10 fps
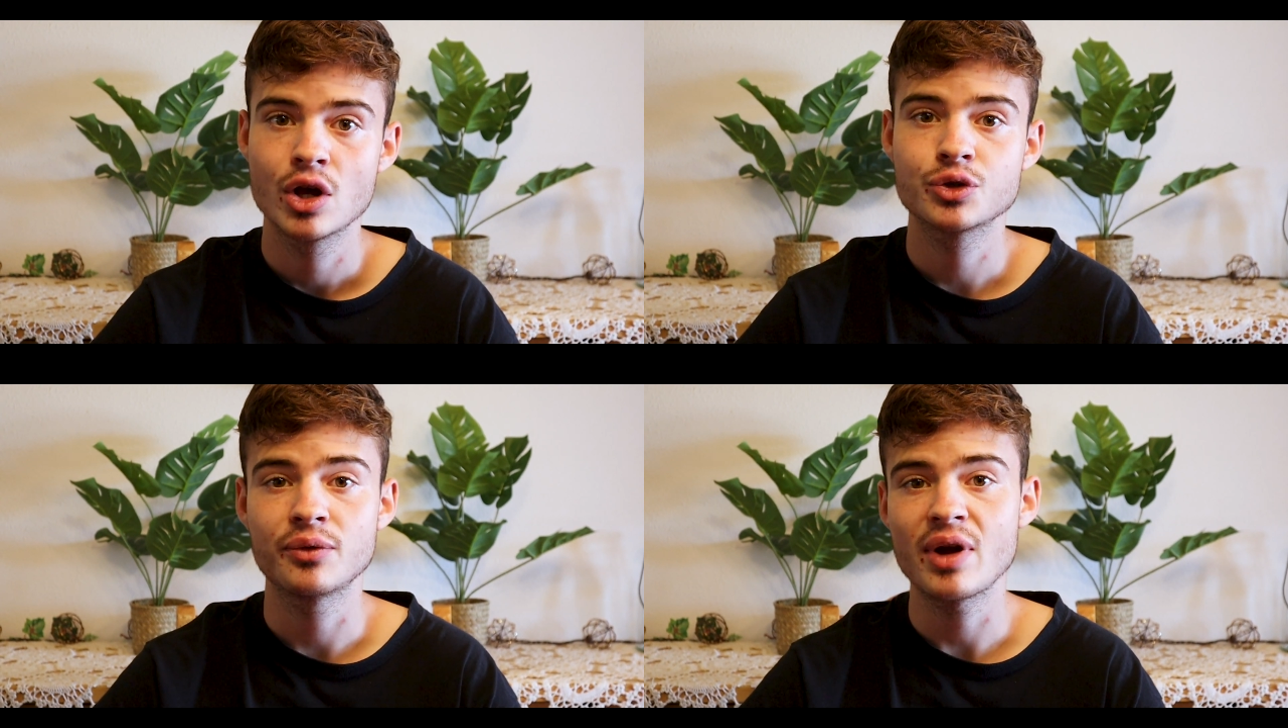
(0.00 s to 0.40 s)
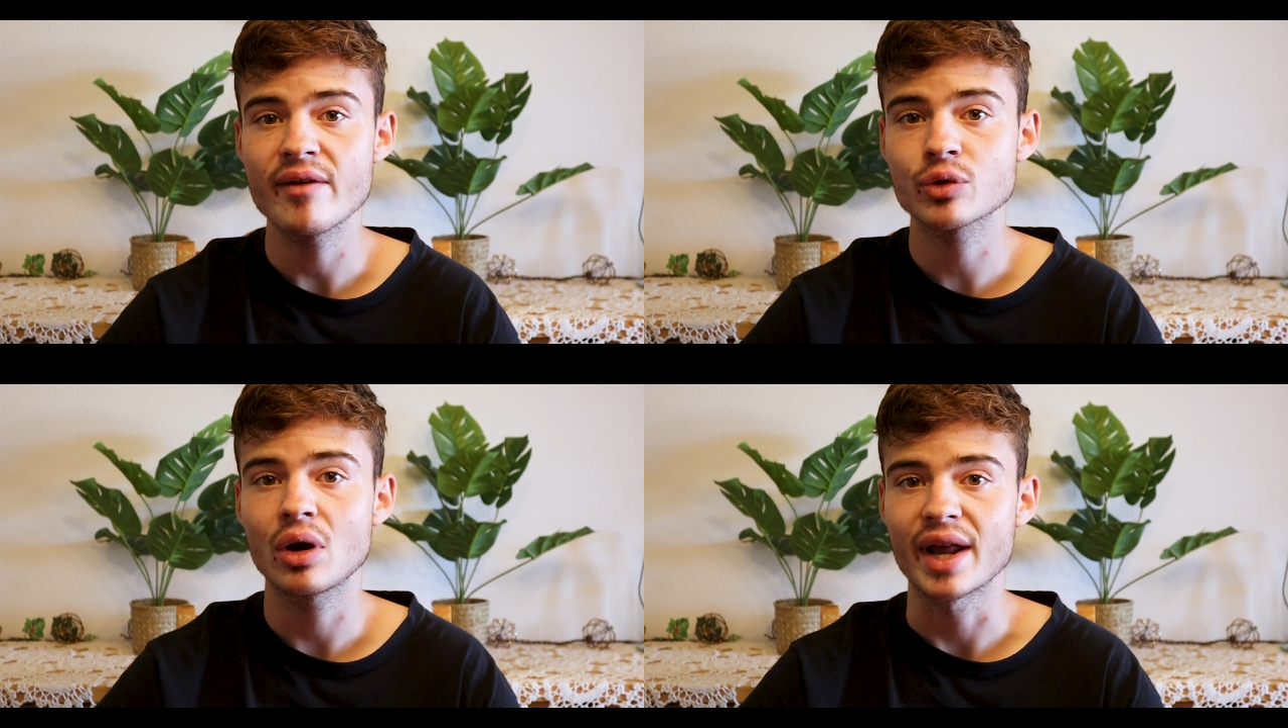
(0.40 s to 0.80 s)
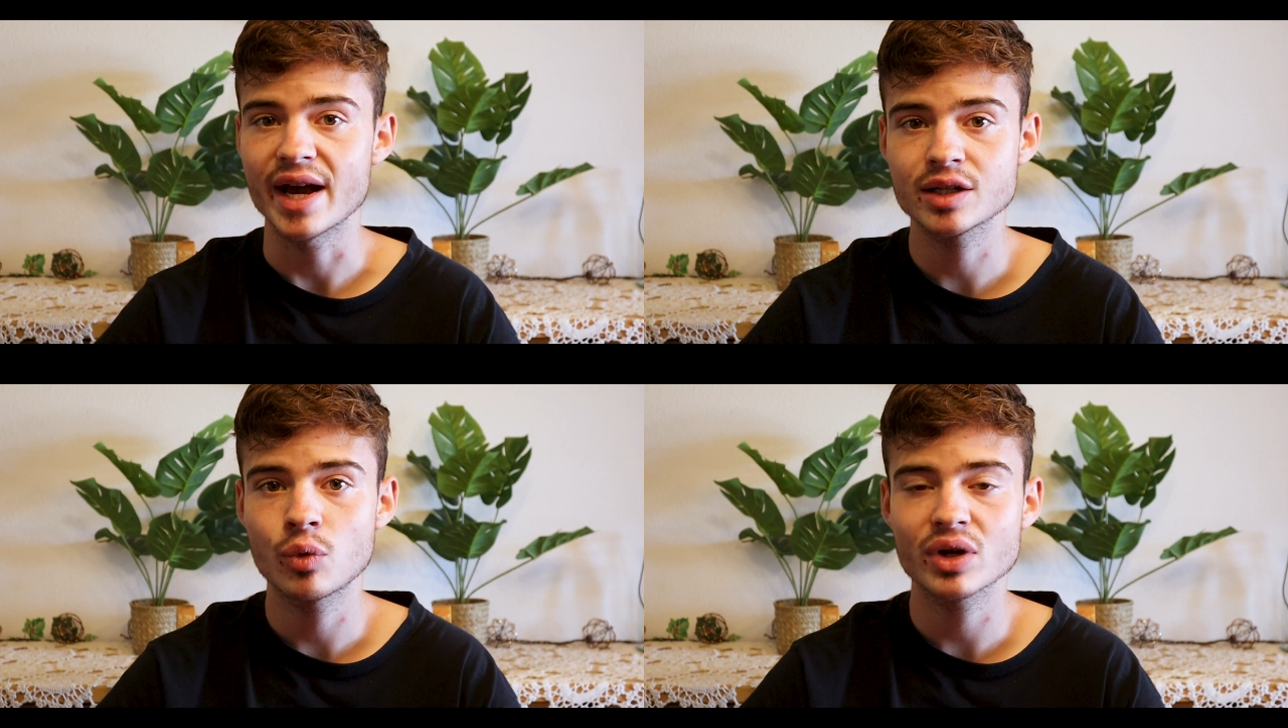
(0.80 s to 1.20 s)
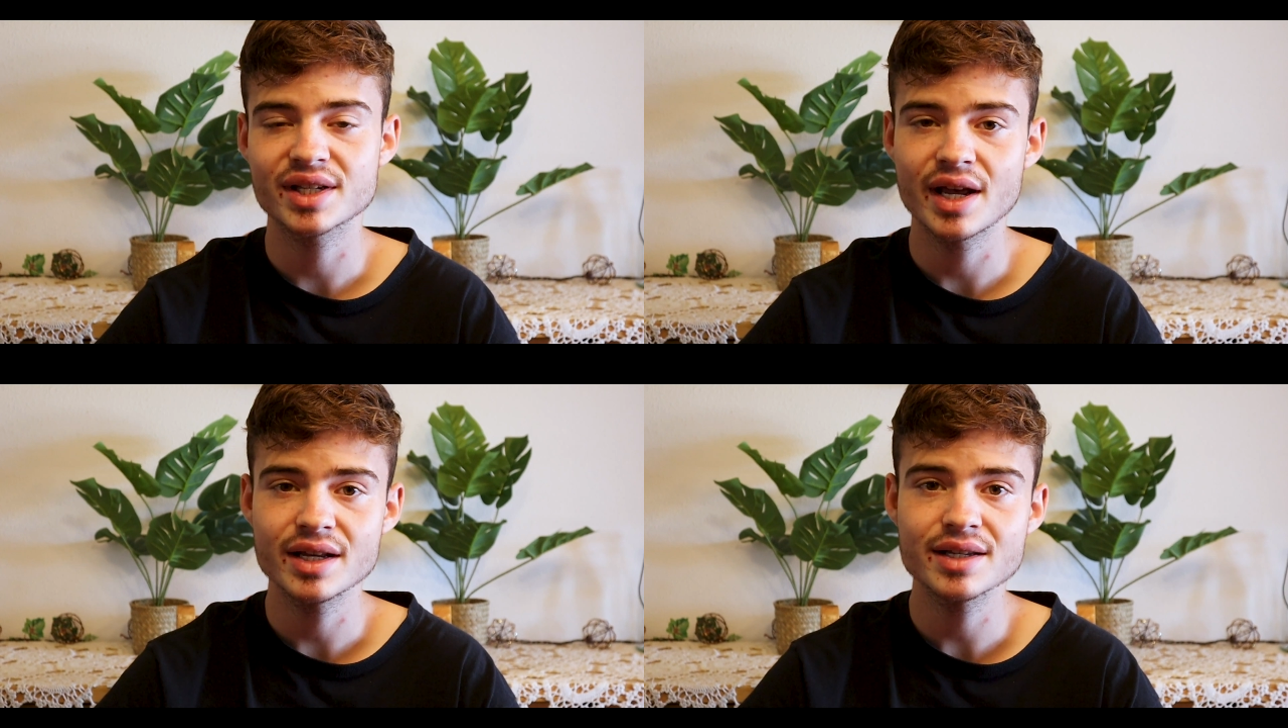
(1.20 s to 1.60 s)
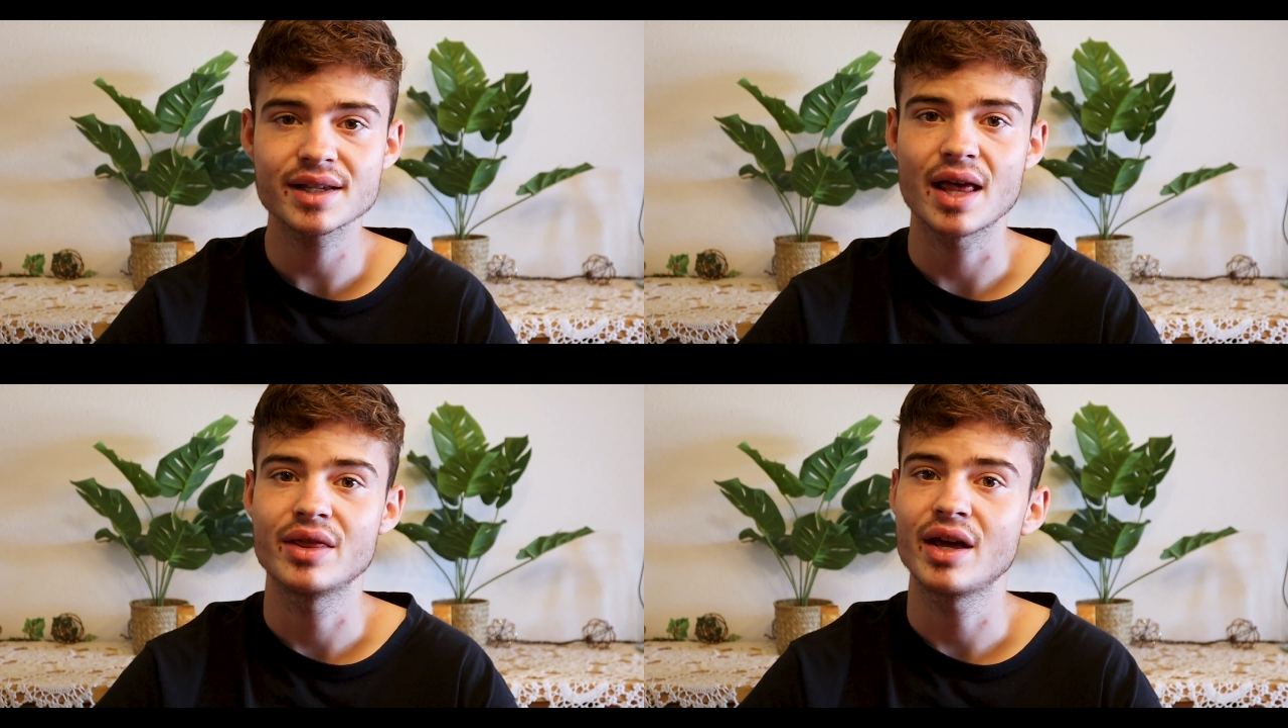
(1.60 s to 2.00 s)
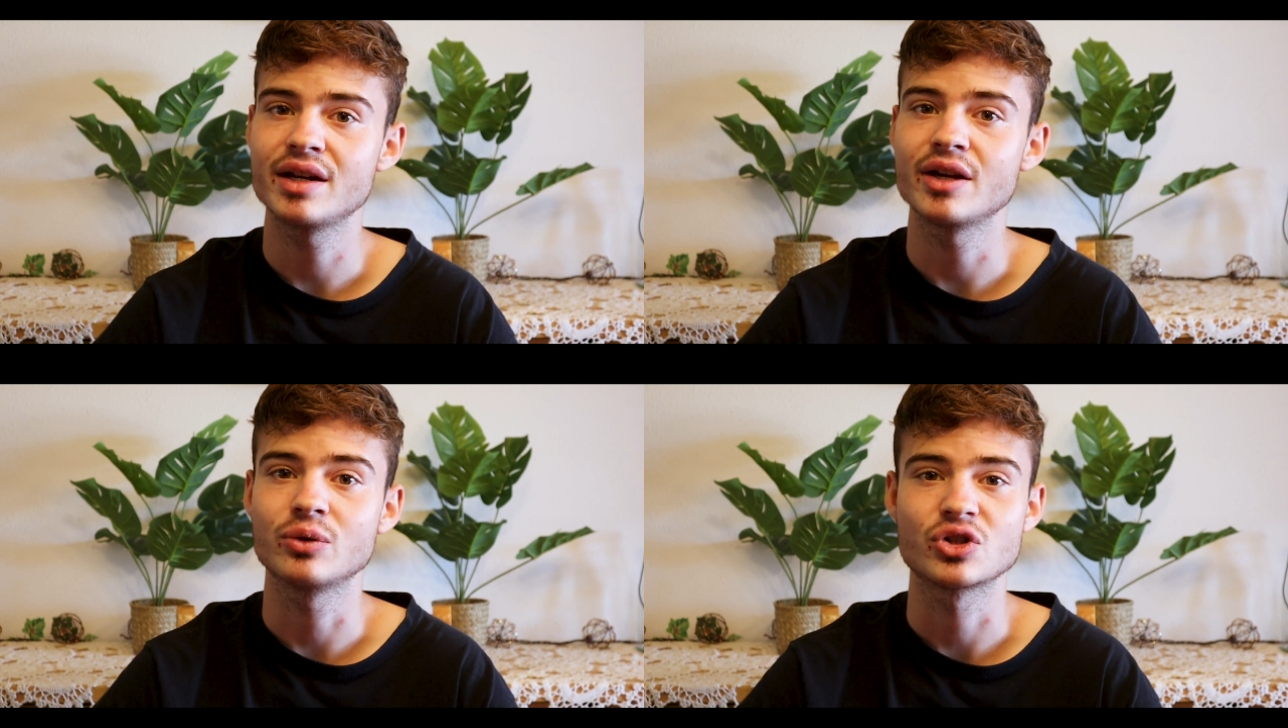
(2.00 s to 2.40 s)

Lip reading: So if you have the wrong export settings, then it'll